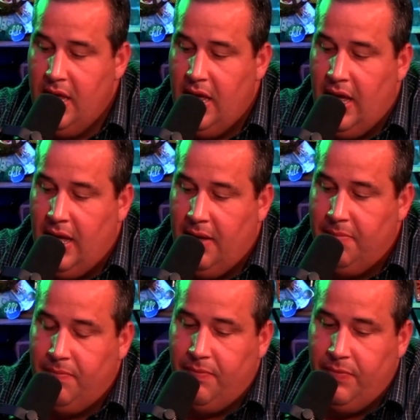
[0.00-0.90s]

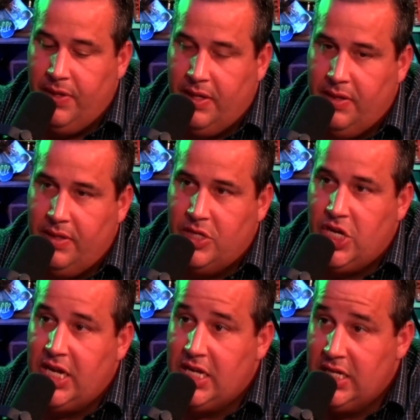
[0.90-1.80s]
the
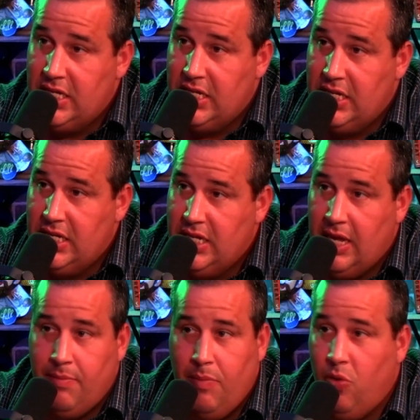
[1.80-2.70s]
Gita. Yeah,
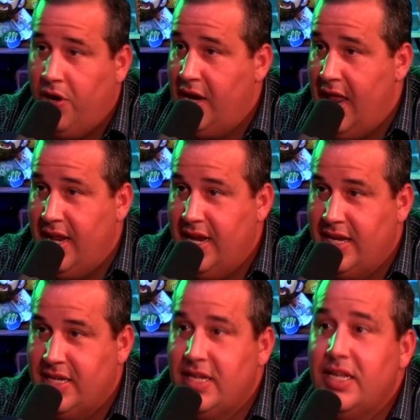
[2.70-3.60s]
I'm working at it. It's